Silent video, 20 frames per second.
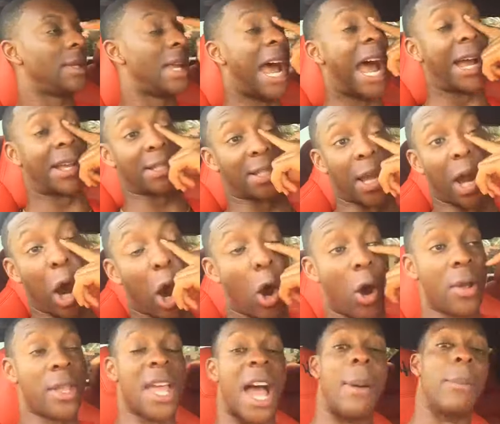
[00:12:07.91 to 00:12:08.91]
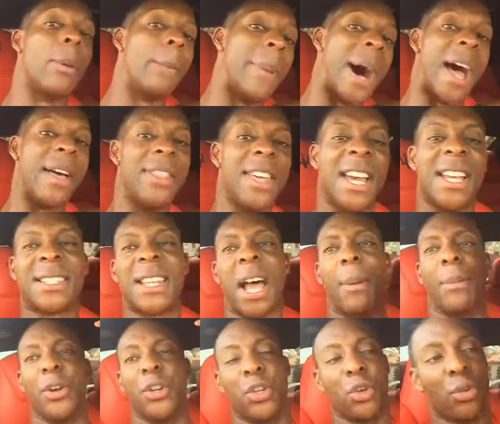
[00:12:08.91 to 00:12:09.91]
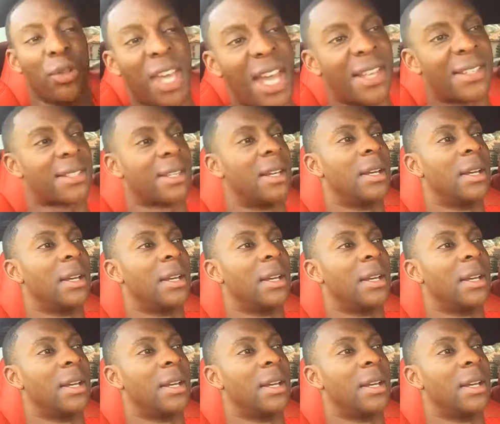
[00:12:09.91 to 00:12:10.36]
I can say, oh yeah, I'm gonna buy this, I'm gonna do this,